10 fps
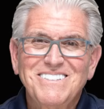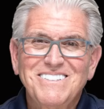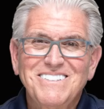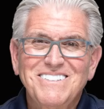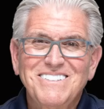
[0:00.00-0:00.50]

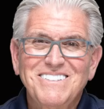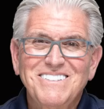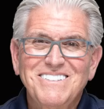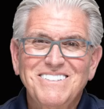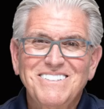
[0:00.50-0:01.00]

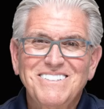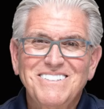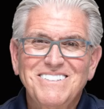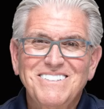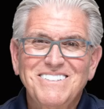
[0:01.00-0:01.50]

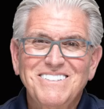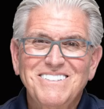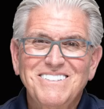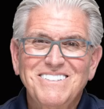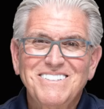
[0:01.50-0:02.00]

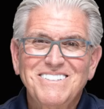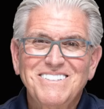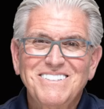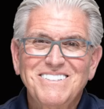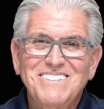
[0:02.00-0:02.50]

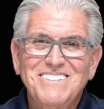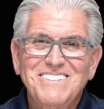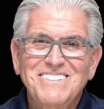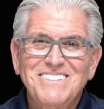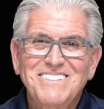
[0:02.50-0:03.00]

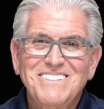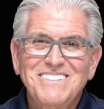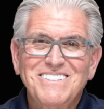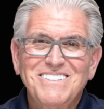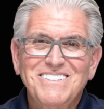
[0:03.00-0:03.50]

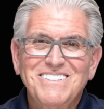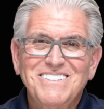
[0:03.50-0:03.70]
[no speech]